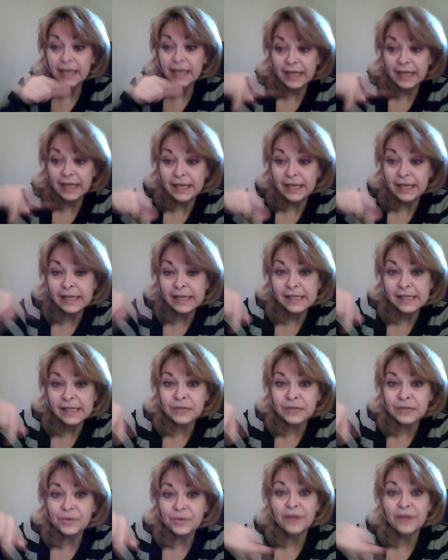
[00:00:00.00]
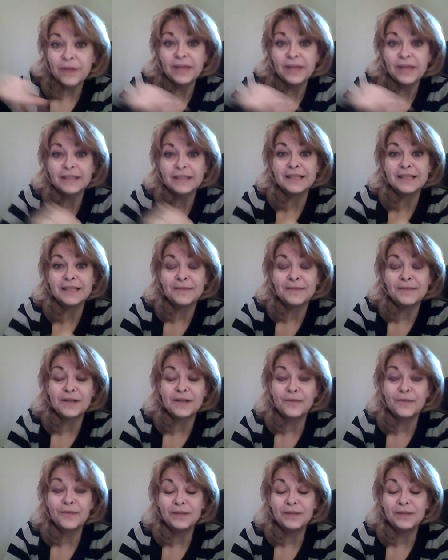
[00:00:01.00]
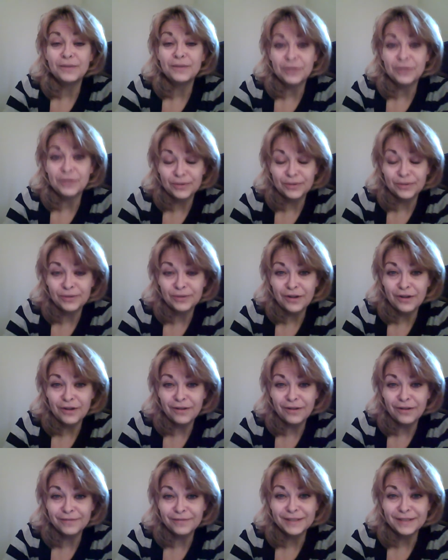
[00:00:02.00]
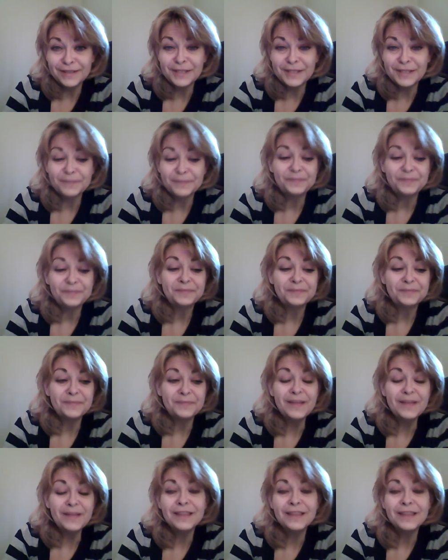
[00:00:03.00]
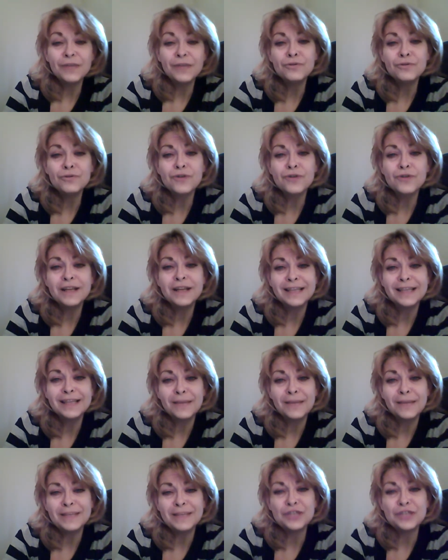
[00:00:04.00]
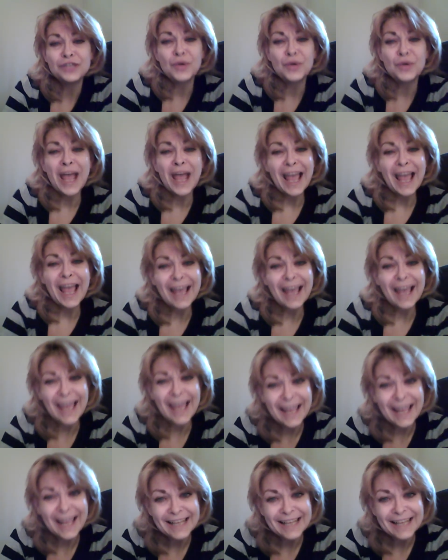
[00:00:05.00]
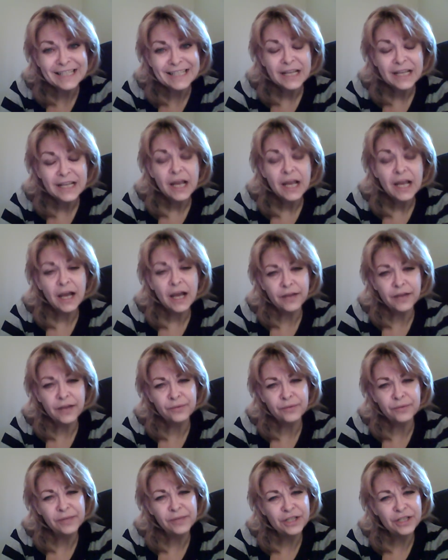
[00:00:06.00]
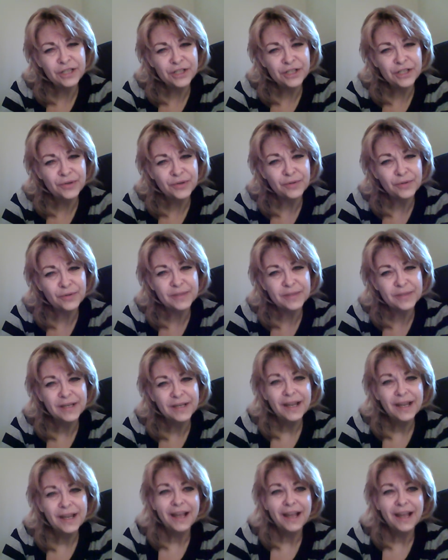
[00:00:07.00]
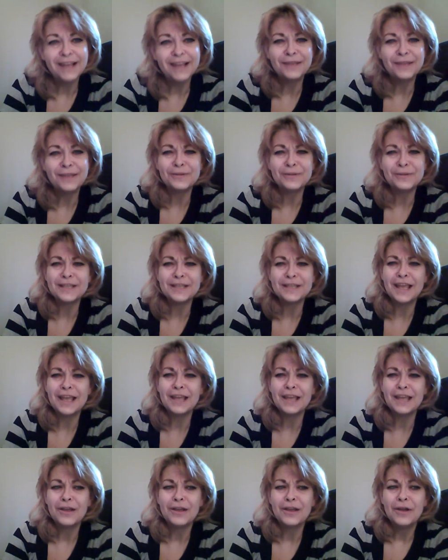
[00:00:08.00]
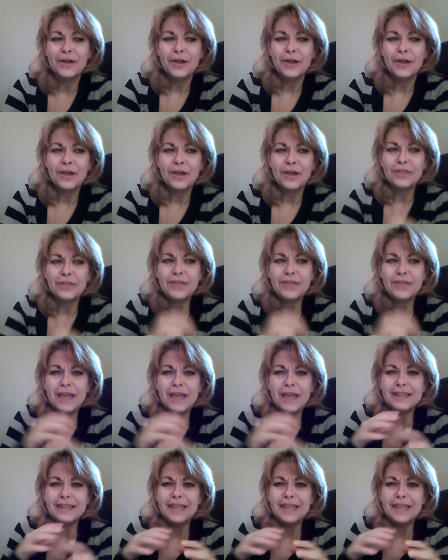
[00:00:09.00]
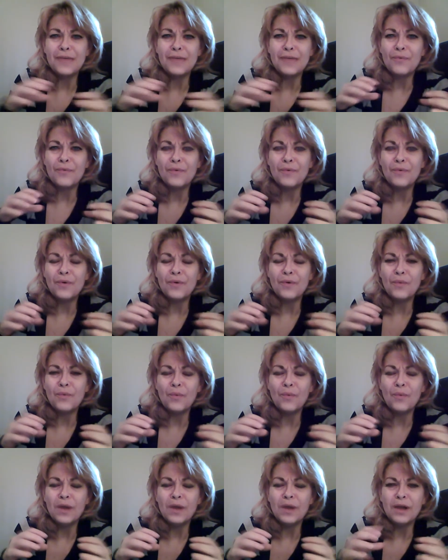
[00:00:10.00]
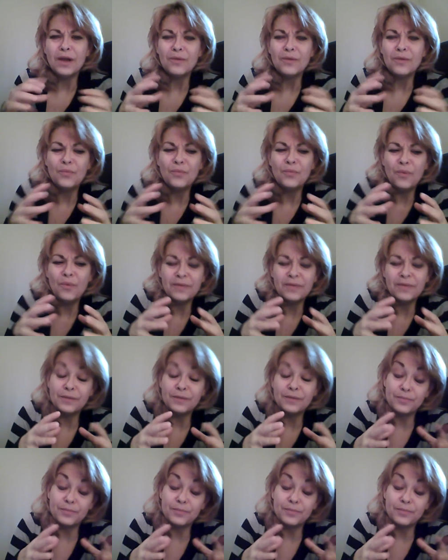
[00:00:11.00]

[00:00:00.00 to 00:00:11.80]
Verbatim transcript: in and around that same time when they were doing all of this they were trying to get me to hate other religious groups. And they were saying that they, the